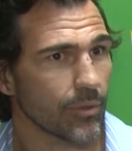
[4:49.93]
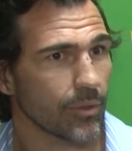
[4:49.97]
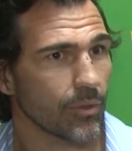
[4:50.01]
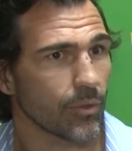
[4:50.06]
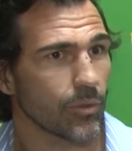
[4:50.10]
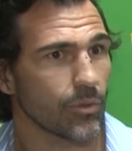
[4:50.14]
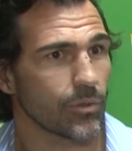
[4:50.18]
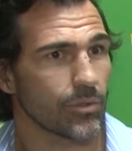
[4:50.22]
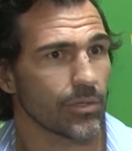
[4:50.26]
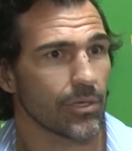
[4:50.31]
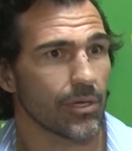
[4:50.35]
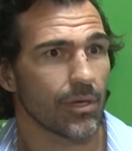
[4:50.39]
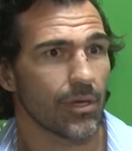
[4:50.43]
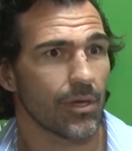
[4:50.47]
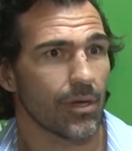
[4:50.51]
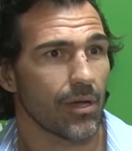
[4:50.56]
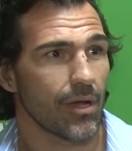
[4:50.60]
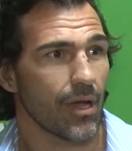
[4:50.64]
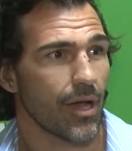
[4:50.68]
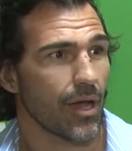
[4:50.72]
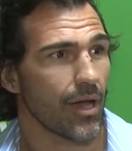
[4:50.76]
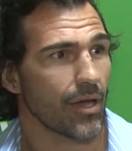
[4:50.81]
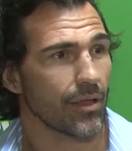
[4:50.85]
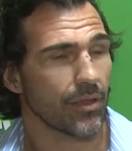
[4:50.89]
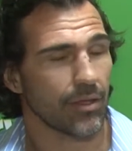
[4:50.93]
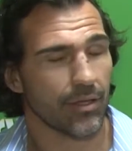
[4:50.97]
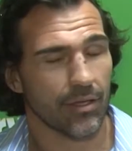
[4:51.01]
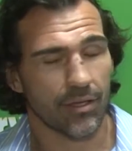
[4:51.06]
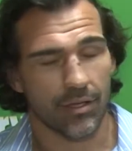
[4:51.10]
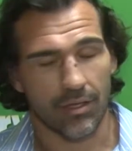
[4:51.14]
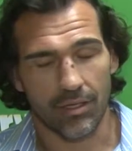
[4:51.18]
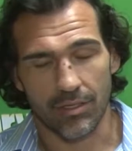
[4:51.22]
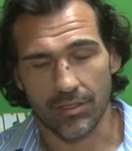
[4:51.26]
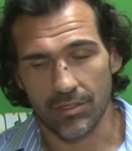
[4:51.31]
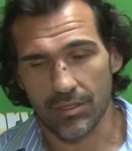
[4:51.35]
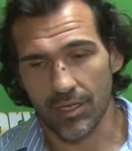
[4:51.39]
Of course, I think
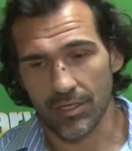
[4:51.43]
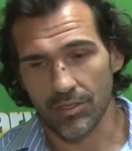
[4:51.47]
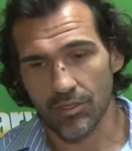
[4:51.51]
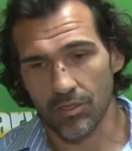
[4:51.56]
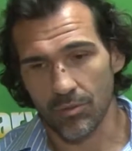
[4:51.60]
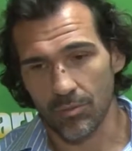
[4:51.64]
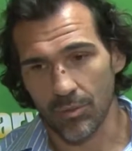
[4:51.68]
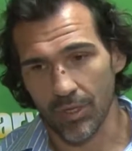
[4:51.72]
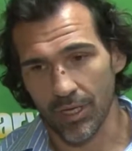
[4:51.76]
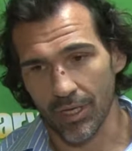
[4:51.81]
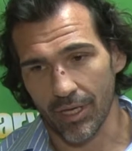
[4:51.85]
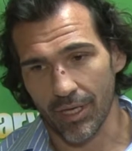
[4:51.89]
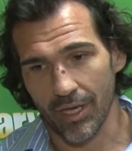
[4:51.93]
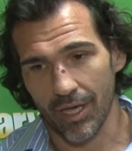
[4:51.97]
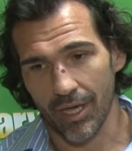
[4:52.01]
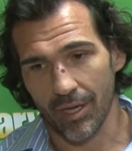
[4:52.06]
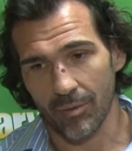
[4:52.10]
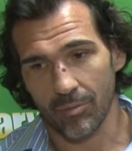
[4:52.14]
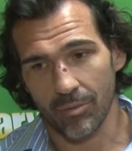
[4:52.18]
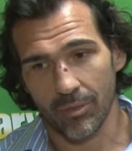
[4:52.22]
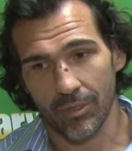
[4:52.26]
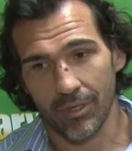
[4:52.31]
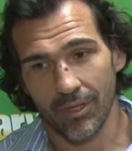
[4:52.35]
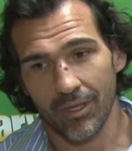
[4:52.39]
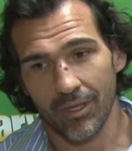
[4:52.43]
there's such a big gap.